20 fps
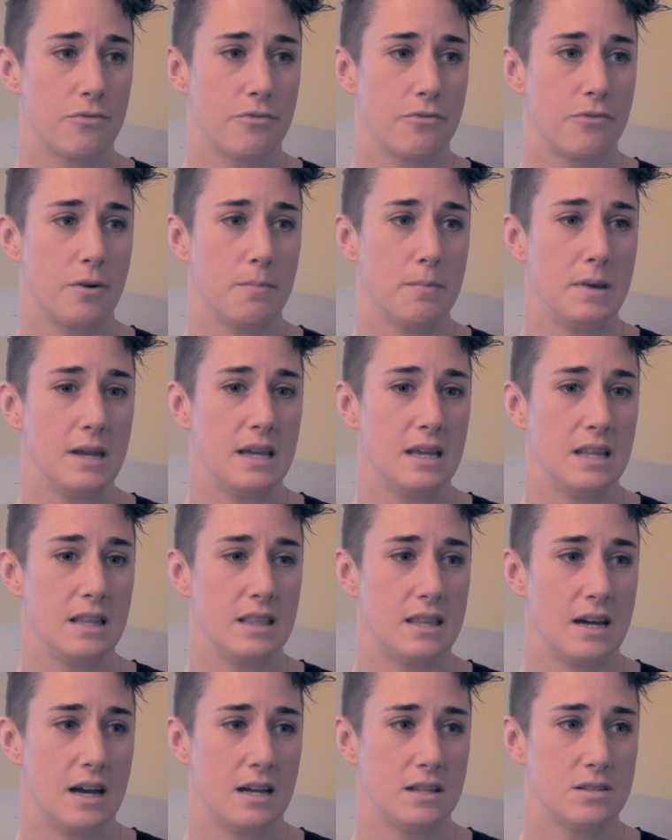For me,
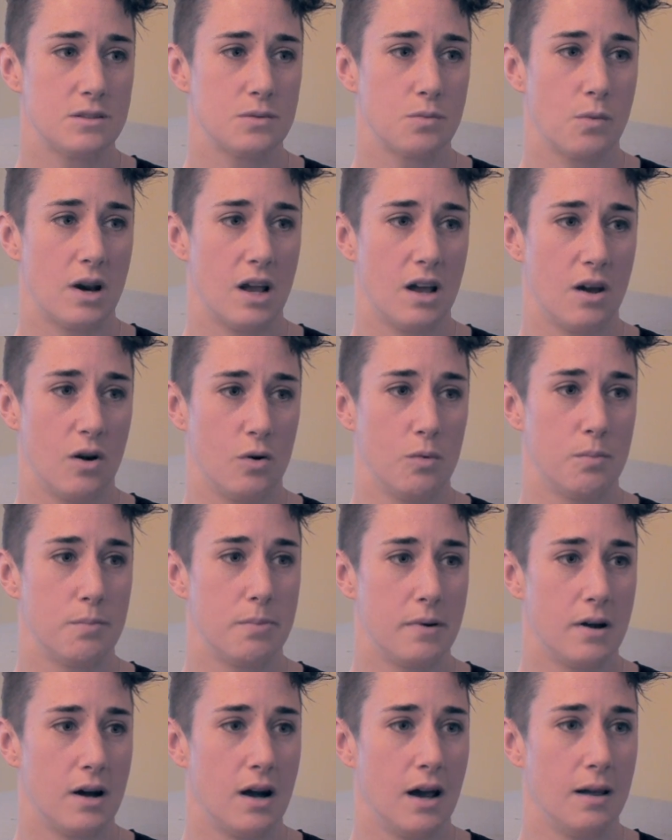that's what I hope
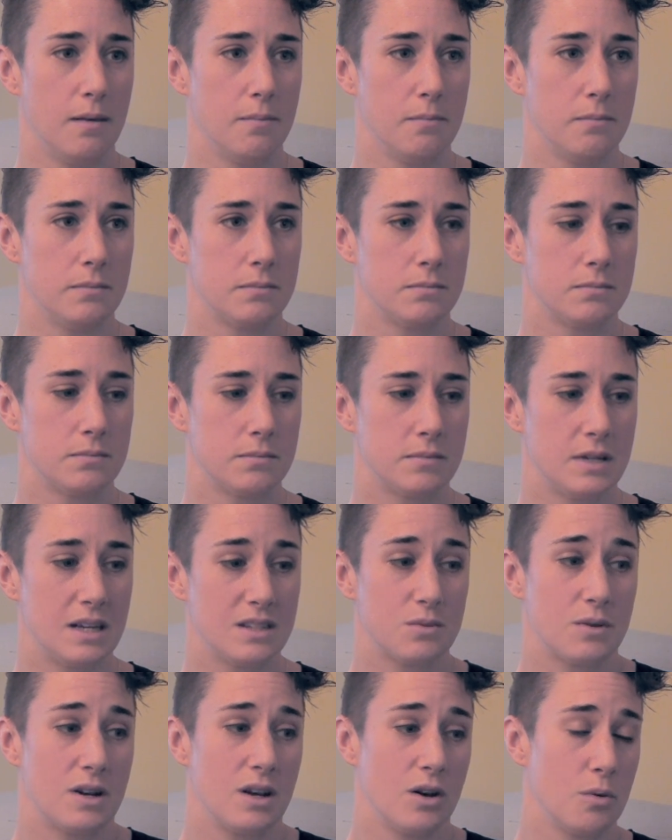I'm
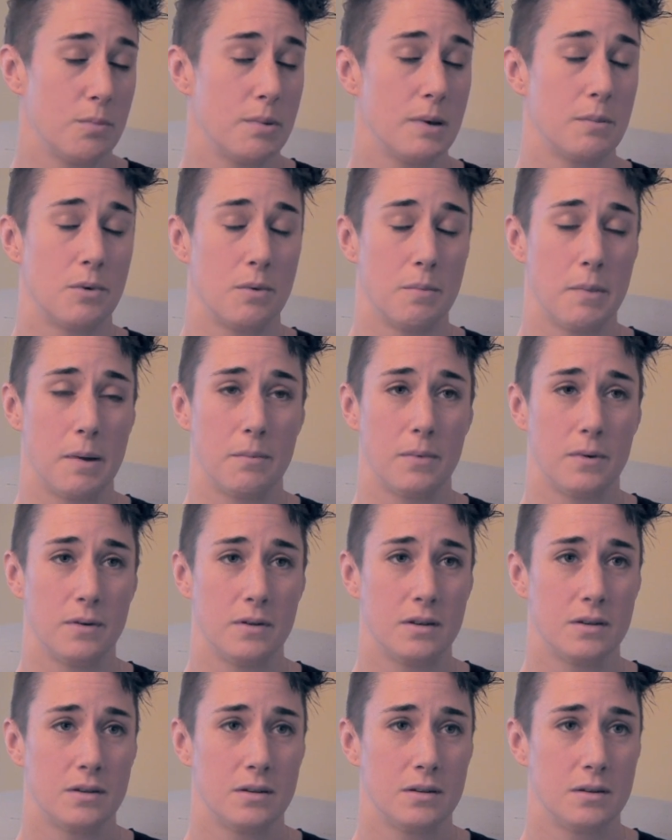
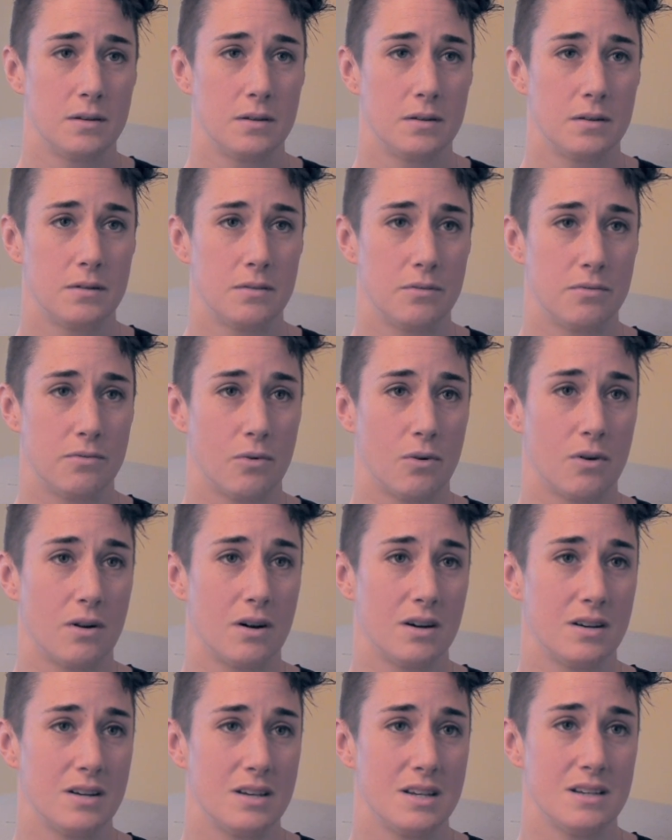remembered
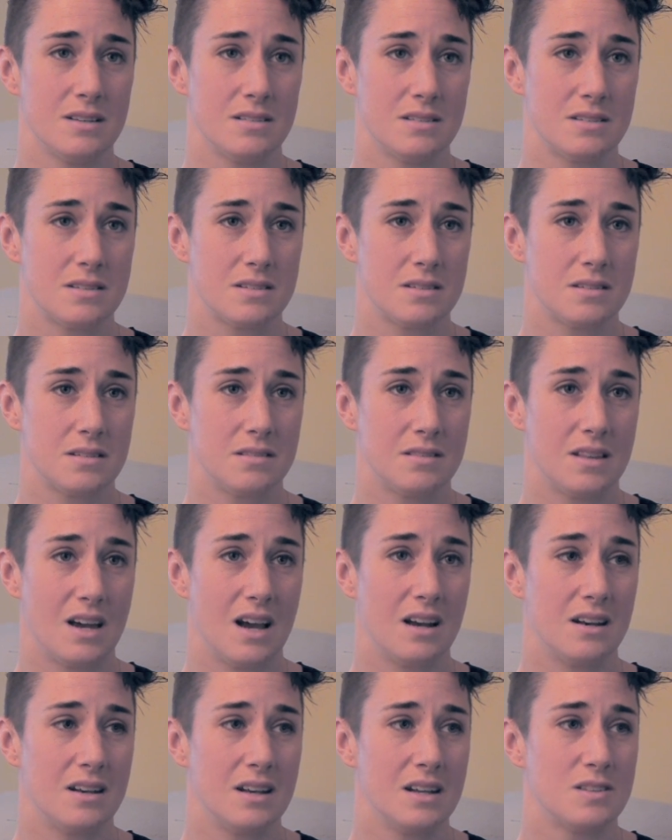for, is
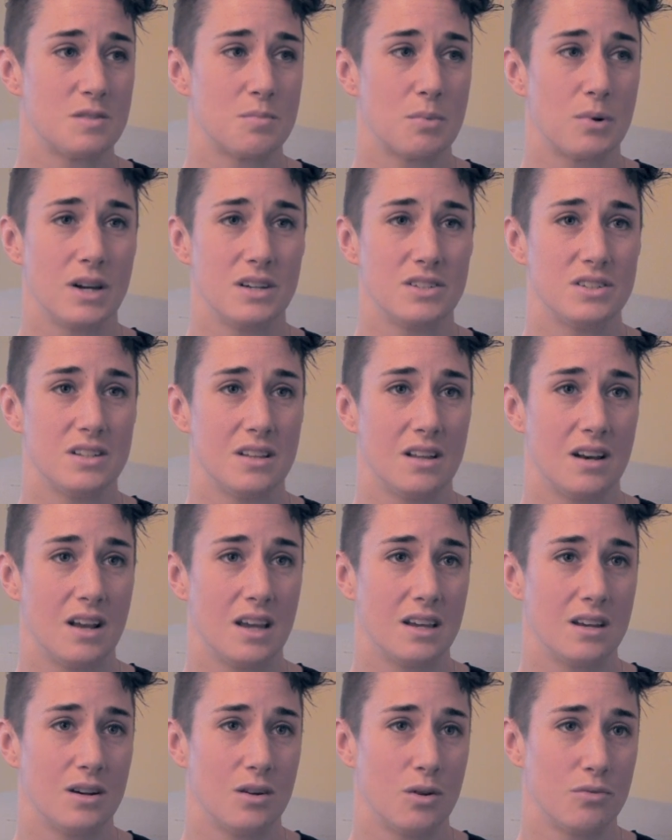that inspiration that I
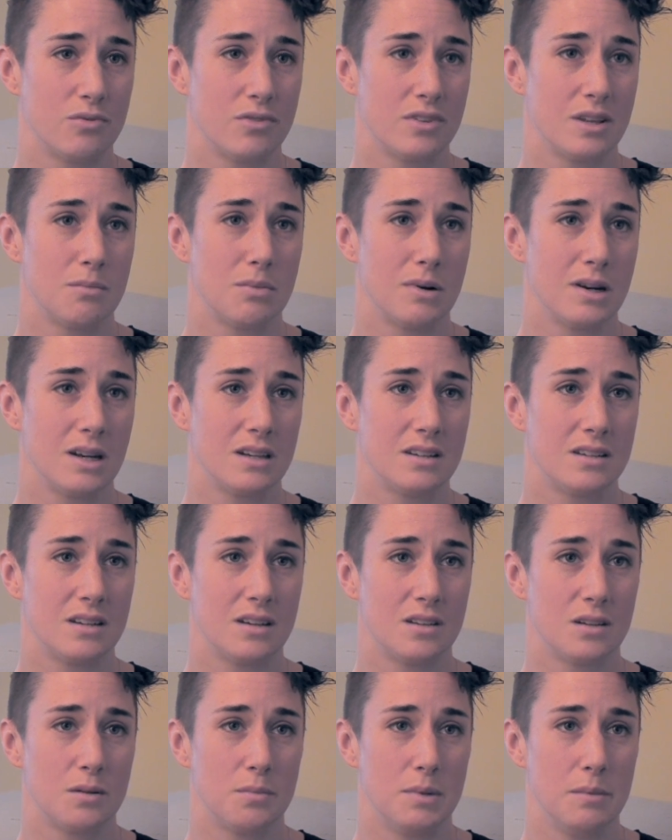can hopefully bring to
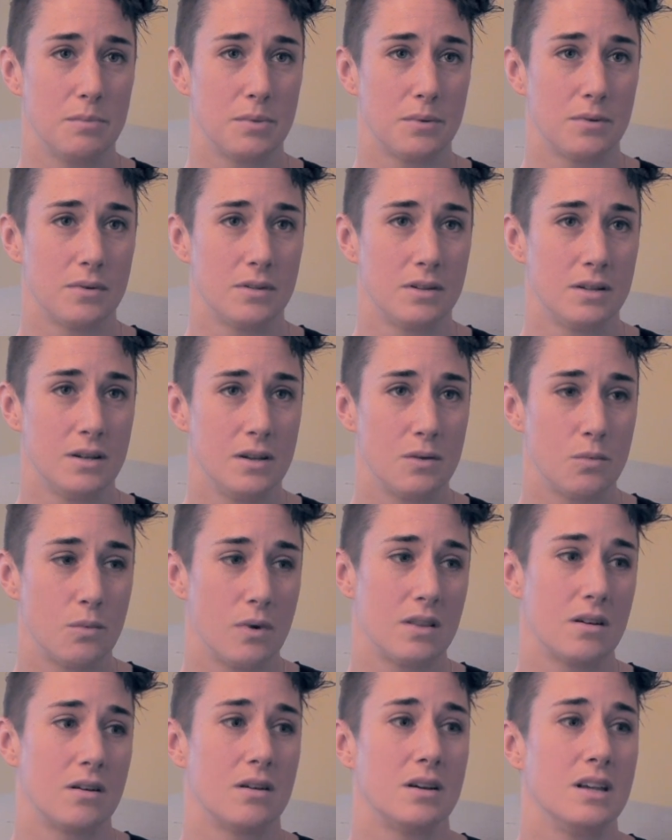other people,
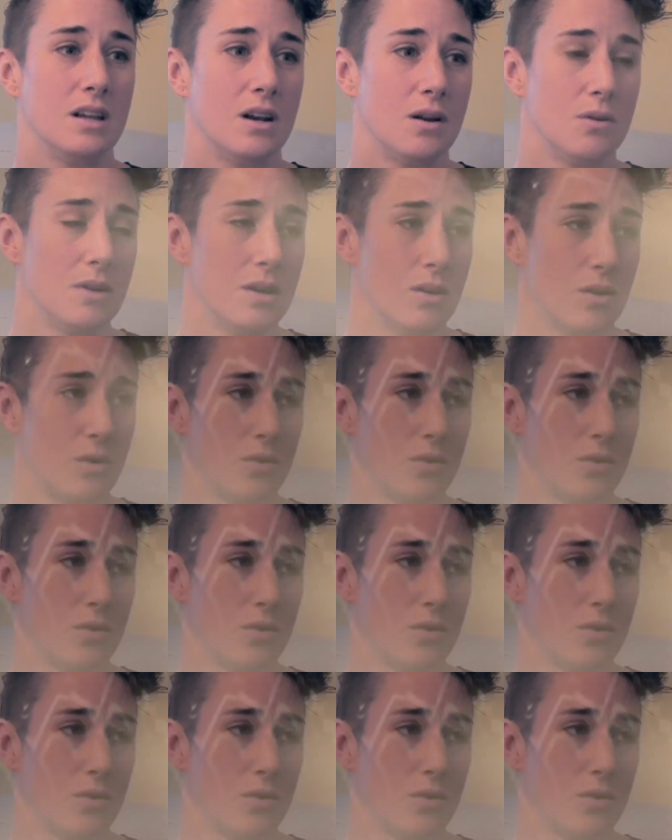whether it, you know,